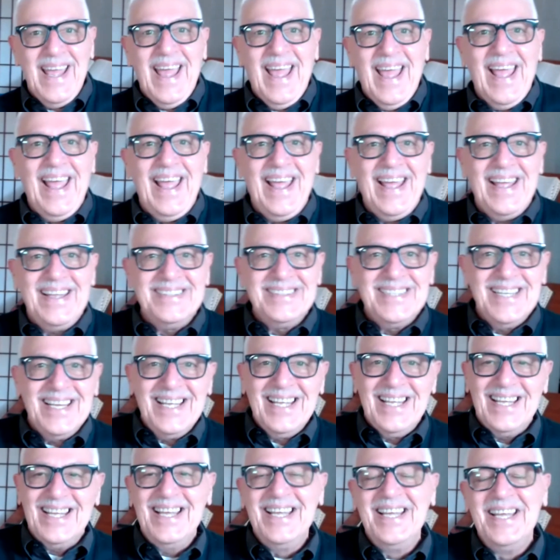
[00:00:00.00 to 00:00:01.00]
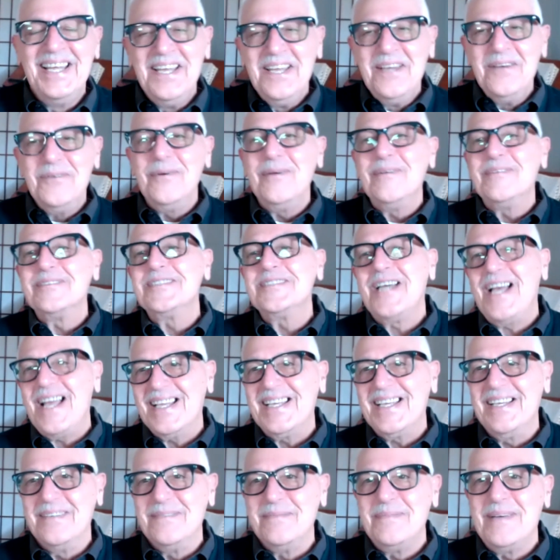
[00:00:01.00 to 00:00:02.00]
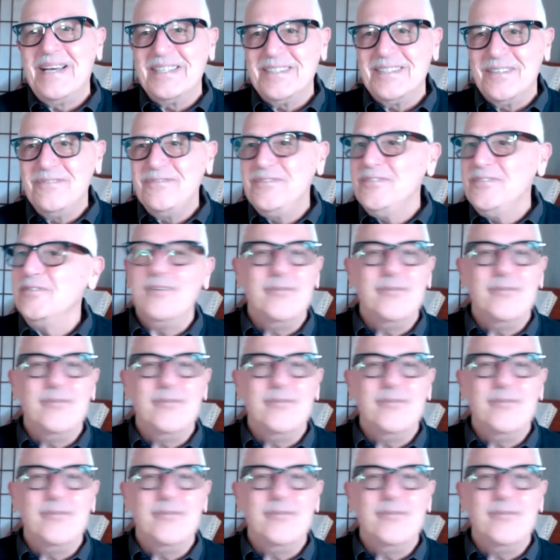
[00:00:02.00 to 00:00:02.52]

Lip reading: and we were talking about the food,